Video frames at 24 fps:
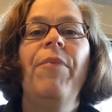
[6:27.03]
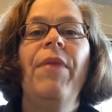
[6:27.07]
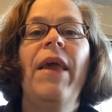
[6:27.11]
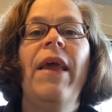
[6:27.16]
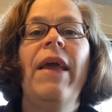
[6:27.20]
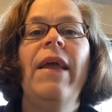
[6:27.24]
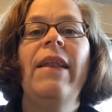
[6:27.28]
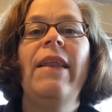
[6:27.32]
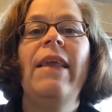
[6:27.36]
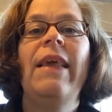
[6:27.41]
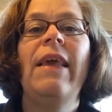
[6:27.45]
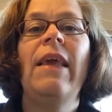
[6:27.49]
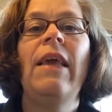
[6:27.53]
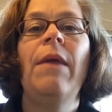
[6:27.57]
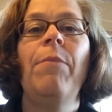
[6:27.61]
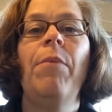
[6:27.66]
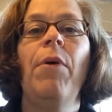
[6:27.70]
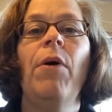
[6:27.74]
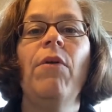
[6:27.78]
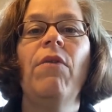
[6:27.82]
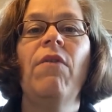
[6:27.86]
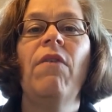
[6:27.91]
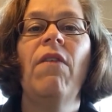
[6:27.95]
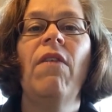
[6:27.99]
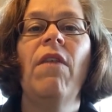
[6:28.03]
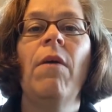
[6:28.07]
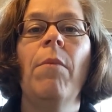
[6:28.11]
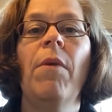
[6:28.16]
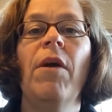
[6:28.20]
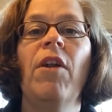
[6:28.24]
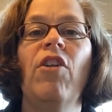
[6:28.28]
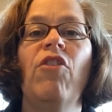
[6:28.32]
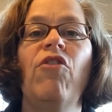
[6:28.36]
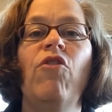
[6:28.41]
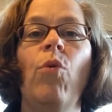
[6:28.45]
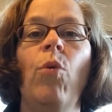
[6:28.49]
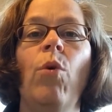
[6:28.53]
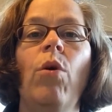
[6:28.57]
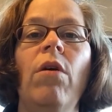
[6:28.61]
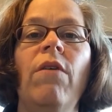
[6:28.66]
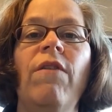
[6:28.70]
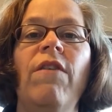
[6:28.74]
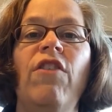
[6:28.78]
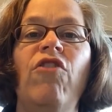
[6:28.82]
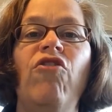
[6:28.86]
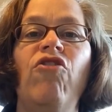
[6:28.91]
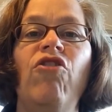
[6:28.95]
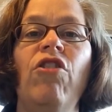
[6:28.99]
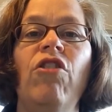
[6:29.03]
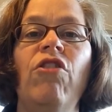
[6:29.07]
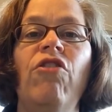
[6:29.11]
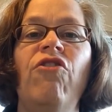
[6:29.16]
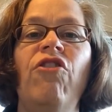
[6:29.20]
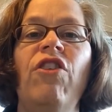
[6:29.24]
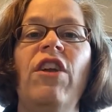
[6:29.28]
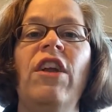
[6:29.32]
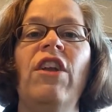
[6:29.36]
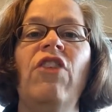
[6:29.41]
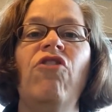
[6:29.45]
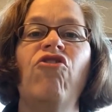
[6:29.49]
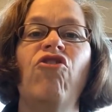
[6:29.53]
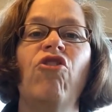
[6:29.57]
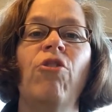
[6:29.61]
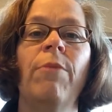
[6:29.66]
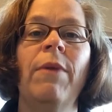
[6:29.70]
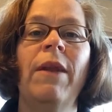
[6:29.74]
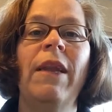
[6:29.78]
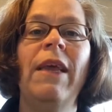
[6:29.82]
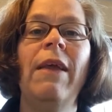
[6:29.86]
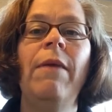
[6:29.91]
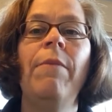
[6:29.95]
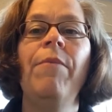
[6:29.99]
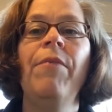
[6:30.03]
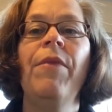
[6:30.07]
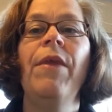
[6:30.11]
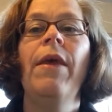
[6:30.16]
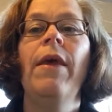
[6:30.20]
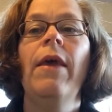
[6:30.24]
and he posted them on a door of a church in Germany.